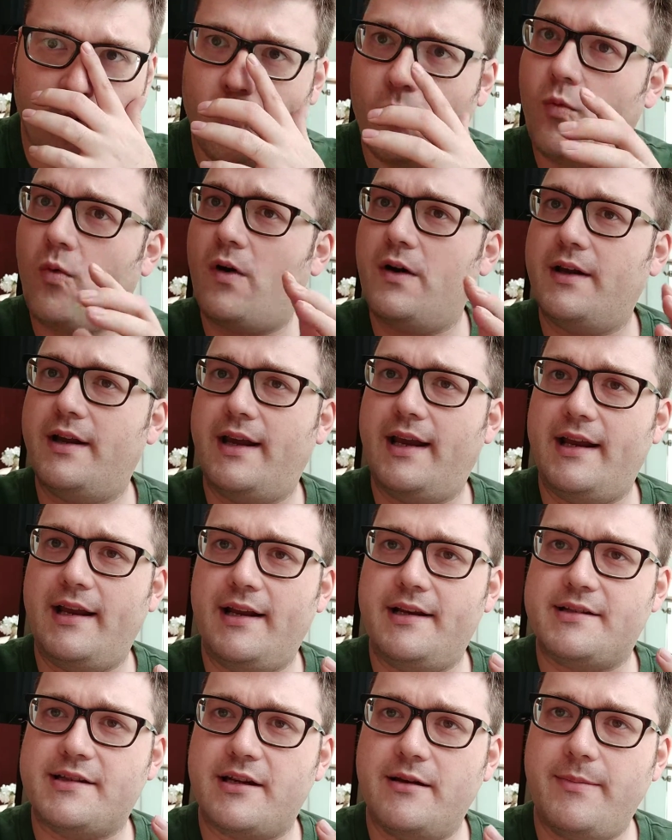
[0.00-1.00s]
one.
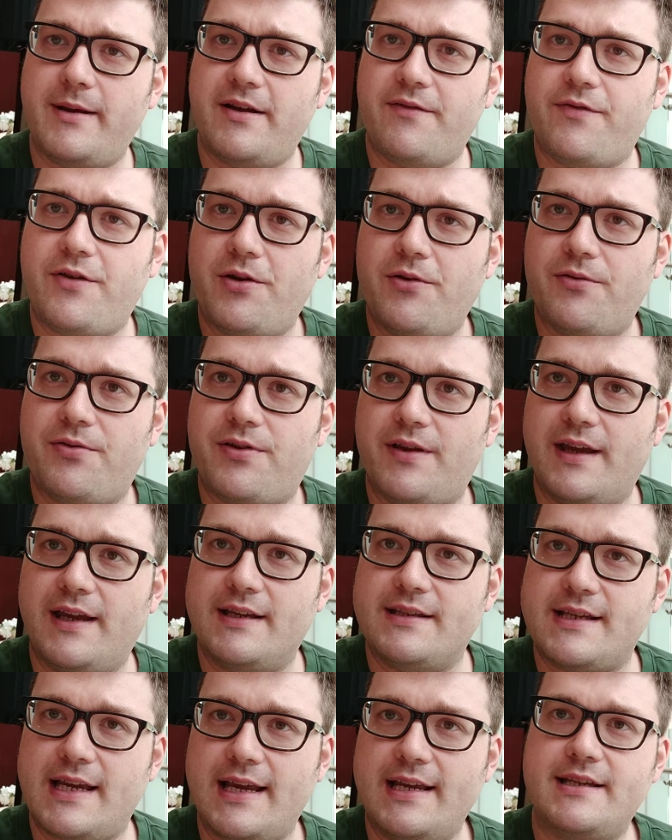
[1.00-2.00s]
It's gonna be a few
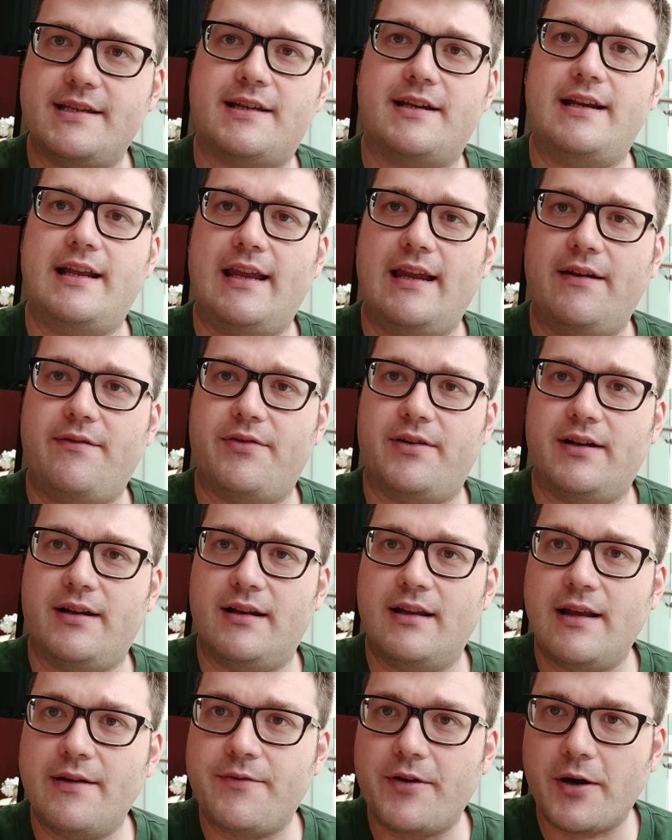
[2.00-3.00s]
things. Is it gonna
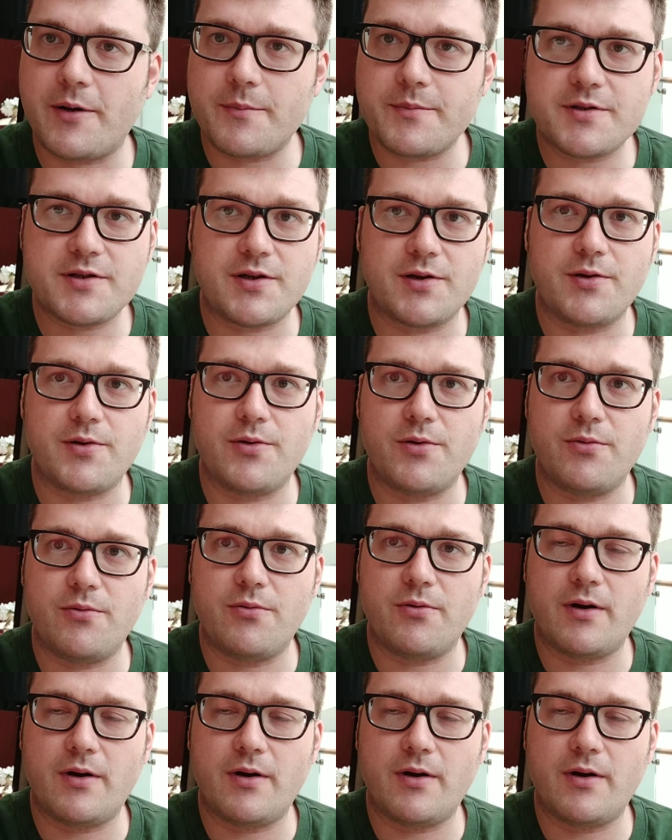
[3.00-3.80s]
even live up to